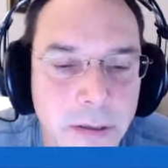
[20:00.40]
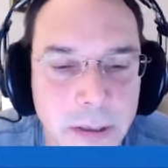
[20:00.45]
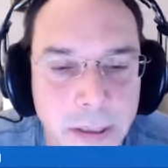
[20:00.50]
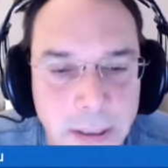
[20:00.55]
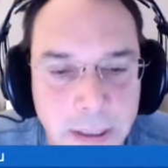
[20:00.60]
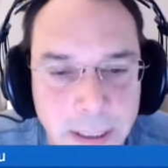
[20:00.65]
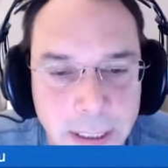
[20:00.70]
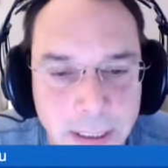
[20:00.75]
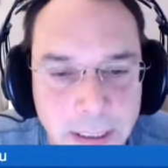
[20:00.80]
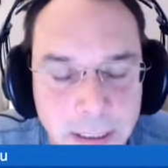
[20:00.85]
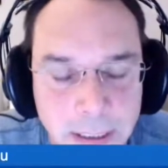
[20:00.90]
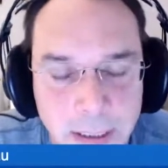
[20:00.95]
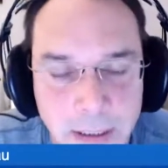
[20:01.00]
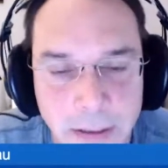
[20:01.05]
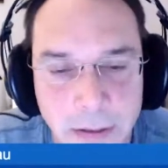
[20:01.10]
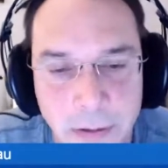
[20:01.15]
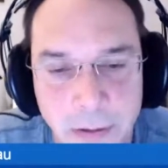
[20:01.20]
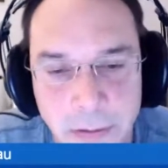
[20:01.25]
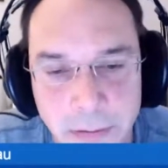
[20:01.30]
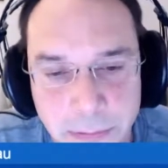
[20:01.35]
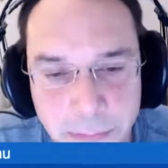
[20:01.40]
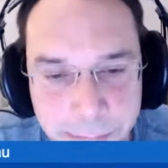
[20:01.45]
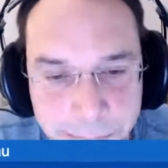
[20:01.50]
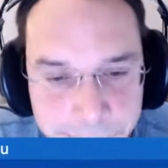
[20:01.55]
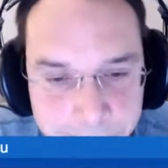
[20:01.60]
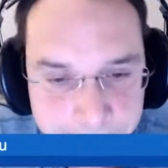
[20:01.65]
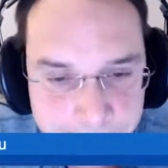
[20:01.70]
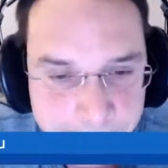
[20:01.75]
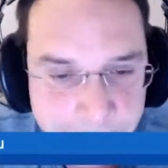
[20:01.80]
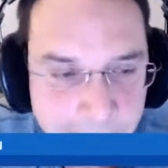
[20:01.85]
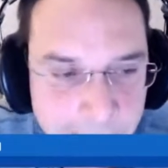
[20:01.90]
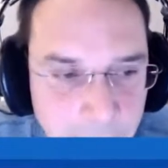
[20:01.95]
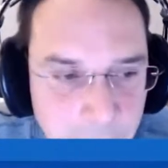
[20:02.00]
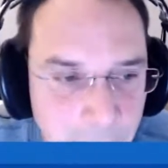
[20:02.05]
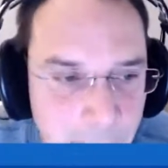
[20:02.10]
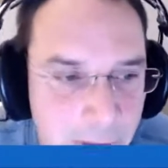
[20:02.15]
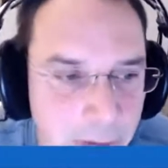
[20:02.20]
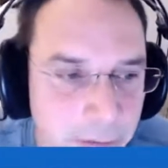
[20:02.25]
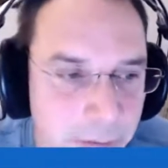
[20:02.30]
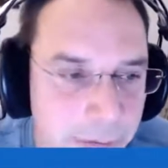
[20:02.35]
and that's how you
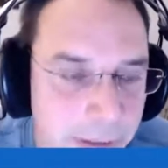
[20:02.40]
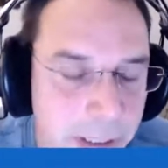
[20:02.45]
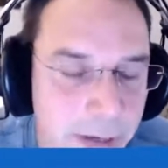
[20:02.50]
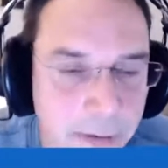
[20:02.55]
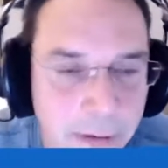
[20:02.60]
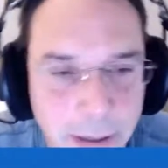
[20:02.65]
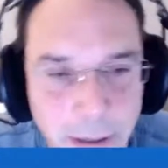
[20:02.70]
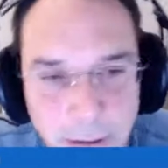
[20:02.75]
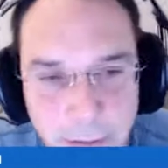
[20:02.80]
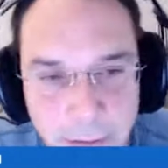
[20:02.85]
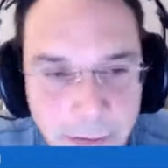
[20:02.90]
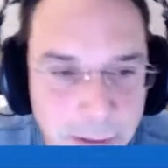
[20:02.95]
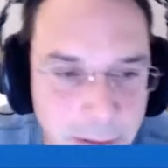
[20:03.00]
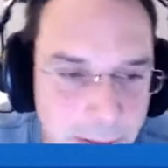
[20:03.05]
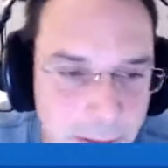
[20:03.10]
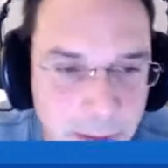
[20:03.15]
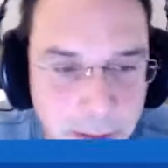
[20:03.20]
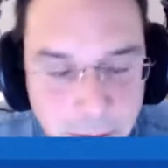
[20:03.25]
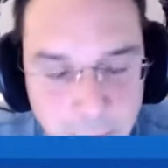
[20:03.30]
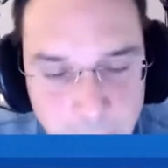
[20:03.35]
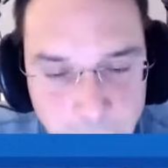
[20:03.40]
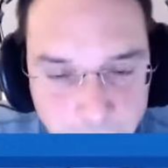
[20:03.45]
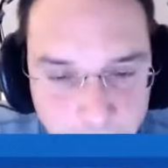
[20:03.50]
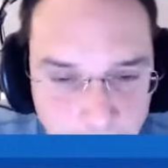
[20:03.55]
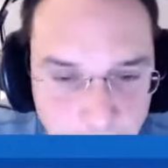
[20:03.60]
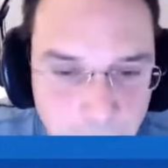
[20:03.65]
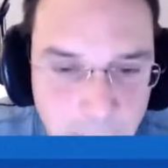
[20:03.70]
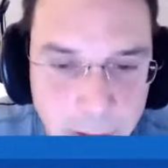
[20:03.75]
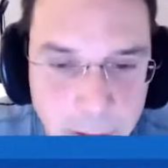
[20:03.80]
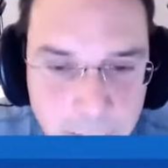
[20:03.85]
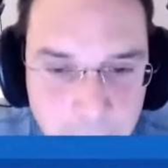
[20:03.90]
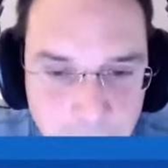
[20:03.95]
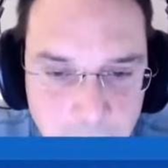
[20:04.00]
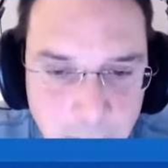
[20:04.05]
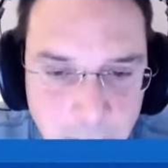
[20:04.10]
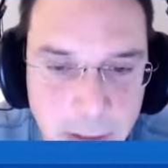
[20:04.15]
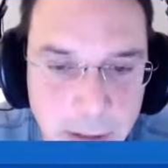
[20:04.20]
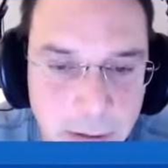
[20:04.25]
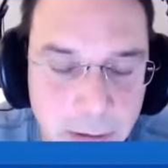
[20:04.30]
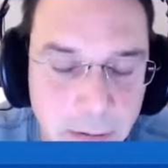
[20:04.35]
figure out if this thing's going to work and
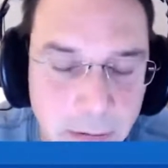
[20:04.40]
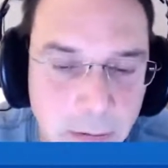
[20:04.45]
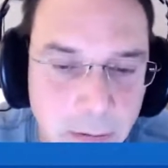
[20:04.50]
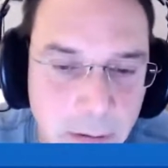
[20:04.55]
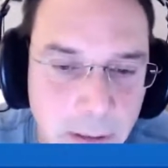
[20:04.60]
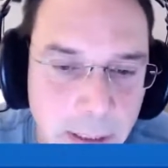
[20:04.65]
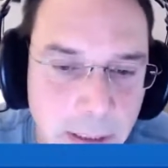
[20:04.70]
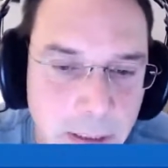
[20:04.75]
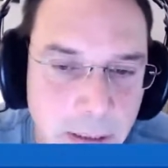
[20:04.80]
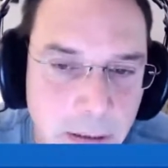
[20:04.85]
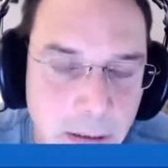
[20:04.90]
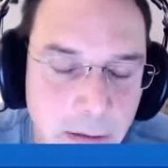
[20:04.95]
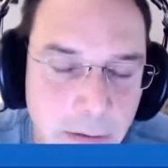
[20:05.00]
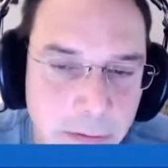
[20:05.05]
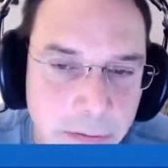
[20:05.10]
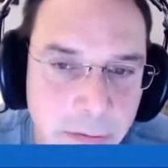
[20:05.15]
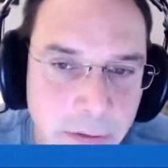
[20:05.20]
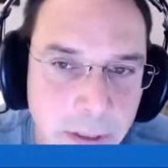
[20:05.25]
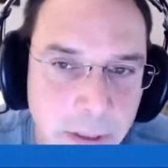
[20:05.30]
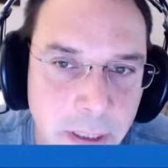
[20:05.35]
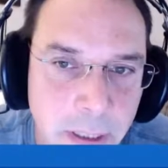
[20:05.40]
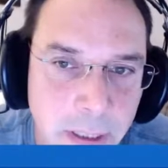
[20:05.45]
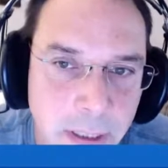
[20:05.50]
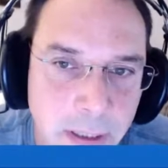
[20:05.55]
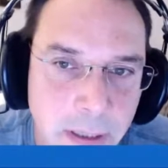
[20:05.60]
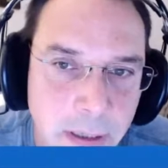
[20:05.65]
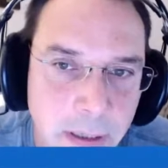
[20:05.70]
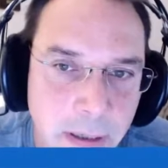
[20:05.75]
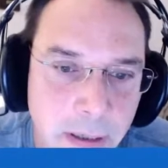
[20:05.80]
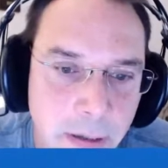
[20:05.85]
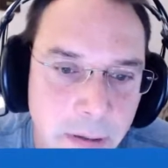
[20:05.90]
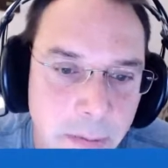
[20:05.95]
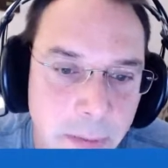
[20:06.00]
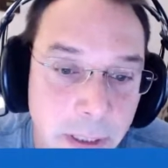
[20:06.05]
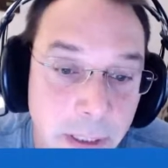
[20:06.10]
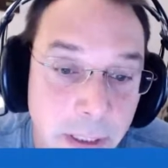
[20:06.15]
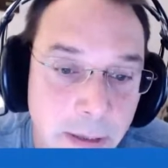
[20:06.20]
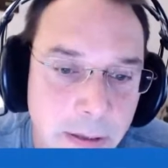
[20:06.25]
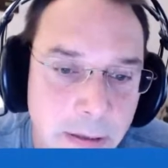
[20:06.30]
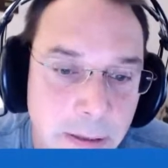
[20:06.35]
scale and all that stuff. And
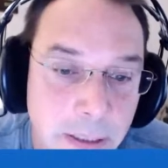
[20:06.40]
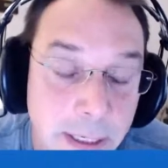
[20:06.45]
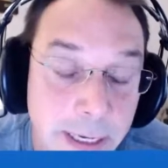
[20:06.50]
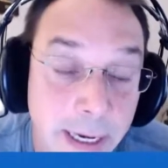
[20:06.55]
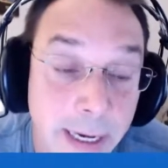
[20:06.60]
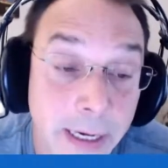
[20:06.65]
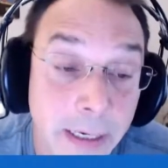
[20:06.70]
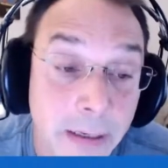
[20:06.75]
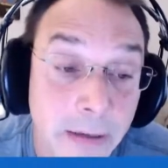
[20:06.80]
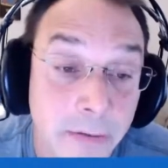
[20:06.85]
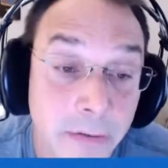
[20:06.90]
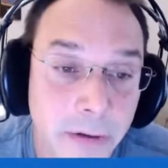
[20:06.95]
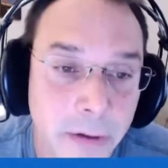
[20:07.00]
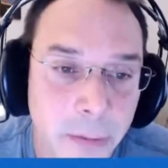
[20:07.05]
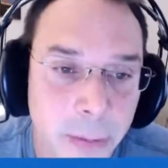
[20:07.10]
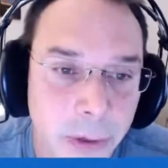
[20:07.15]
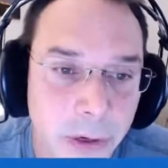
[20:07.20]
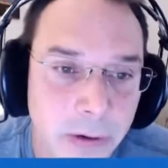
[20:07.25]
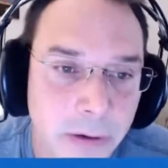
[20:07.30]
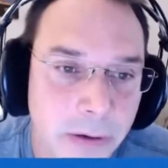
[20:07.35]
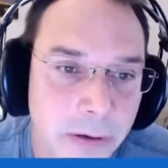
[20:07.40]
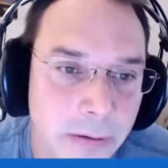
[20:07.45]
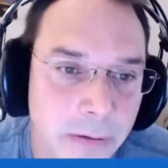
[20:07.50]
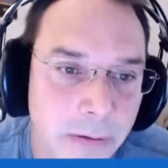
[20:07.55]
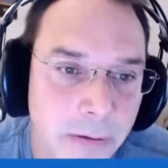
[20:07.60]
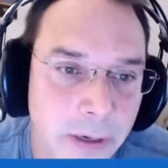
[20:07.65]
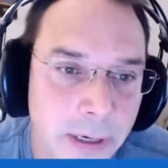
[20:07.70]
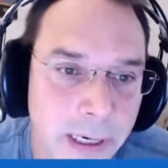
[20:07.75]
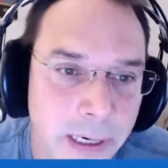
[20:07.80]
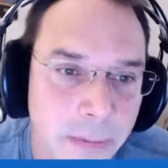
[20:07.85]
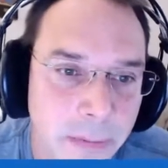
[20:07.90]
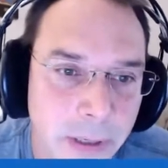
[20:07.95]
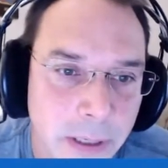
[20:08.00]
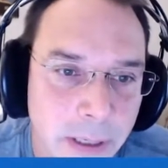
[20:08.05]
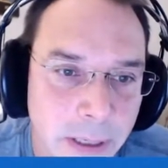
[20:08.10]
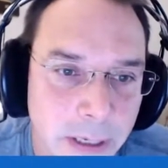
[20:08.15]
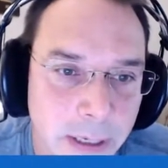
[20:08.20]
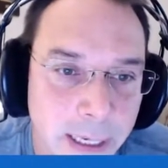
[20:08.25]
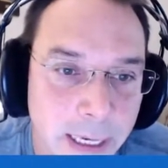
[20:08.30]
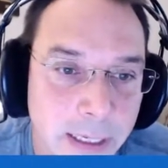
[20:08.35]
then there's the active component, right? I mean,
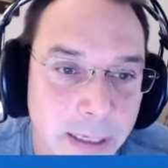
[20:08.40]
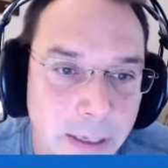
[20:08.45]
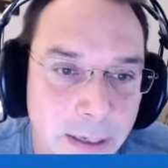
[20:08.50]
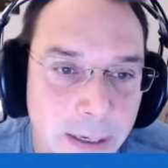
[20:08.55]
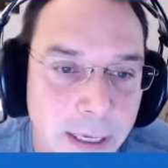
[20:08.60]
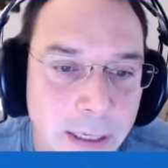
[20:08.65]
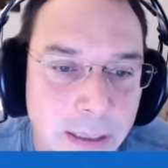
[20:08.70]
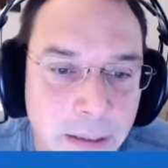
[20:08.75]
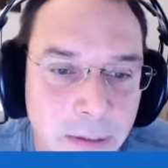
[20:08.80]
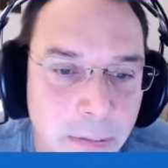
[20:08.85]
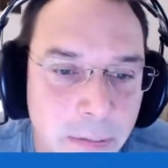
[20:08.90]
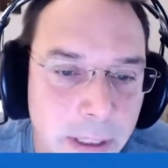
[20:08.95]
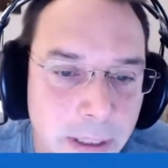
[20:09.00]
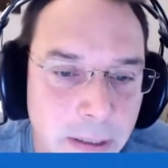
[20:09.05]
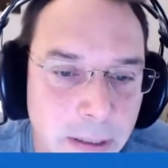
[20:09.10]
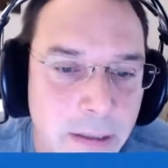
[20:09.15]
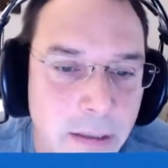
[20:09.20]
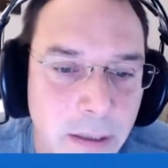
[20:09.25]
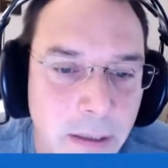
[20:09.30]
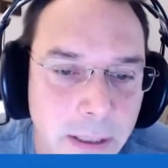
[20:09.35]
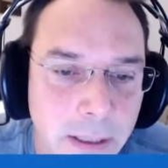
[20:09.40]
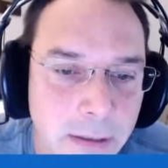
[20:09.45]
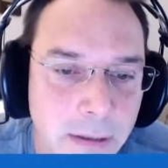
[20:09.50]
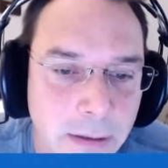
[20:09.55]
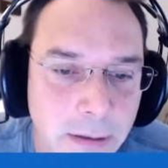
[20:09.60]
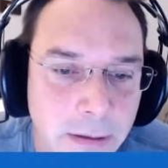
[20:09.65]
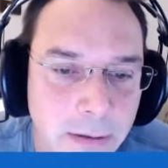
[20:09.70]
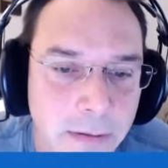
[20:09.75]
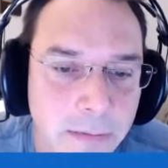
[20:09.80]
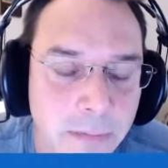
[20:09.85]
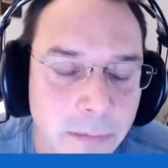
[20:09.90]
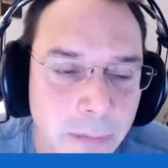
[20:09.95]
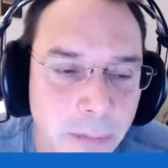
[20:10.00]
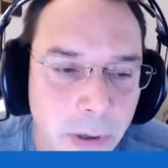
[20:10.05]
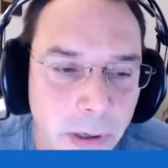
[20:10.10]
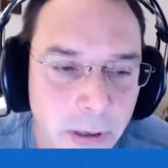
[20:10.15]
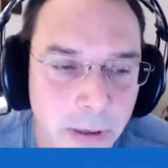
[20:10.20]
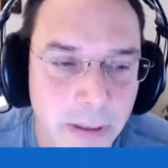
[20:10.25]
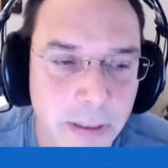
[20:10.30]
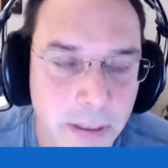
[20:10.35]
and that to me is like the
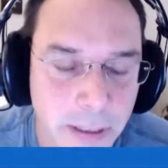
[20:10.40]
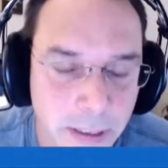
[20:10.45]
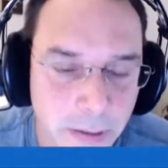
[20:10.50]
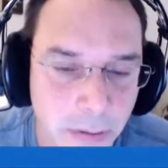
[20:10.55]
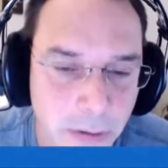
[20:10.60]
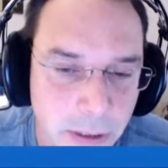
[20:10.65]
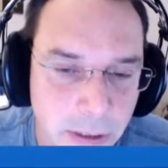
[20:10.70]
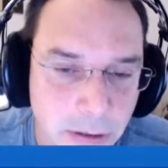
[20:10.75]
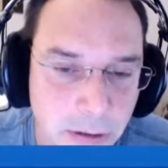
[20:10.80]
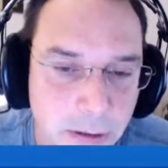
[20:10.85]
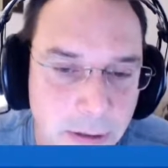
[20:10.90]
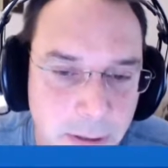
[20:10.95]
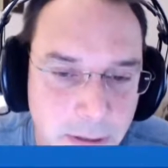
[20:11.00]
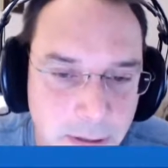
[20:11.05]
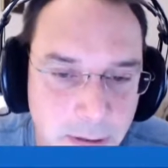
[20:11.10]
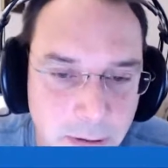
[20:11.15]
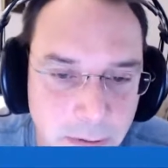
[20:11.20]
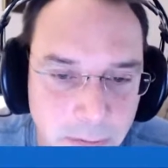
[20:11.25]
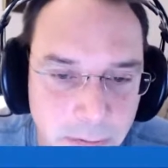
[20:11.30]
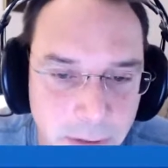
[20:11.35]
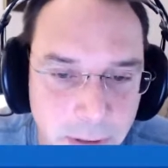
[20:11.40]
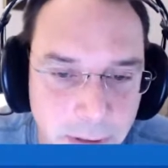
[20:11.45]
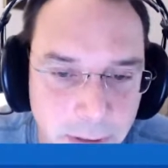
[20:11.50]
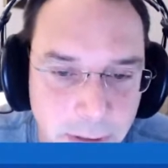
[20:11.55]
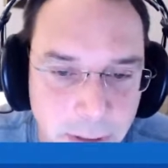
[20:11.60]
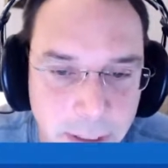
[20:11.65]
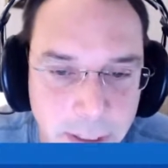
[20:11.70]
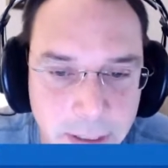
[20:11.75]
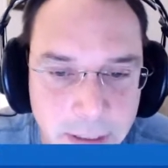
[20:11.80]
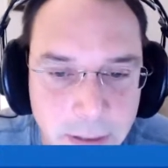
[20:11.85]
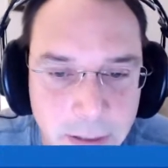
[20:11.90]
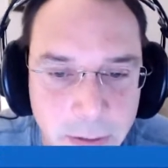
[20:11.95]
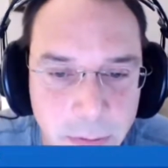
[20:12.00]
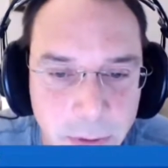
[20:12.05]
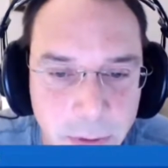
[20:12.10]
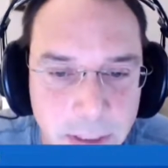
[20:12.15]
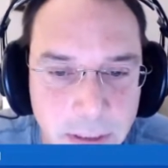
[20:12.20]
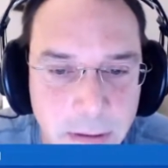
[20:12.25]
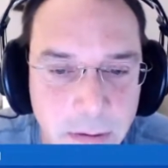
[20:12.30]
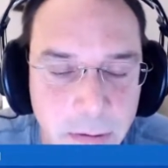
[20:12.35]
part of the secret sauce of the
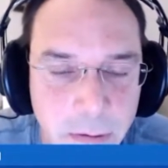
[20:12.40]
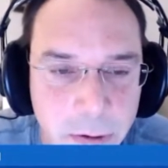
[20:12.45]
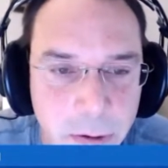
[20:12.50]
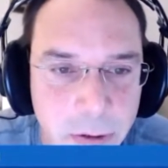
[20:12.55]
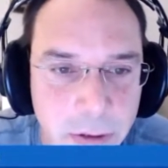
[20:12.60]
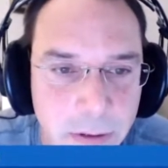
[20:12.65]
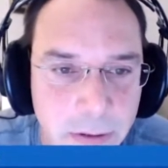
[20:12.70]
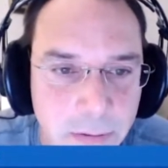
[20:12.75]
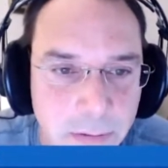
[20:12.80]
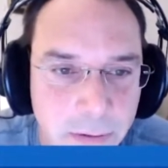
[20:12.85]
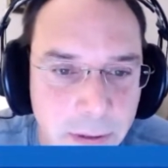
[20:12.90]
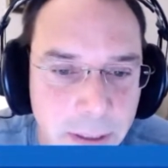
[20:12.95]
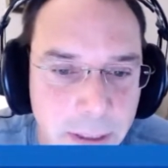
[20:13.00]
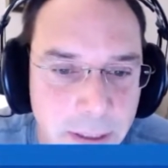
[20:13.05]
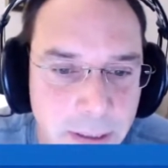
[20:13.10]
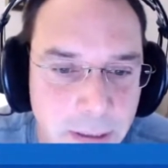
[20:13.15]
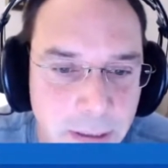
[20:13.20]
SD-WAN solution, right? Is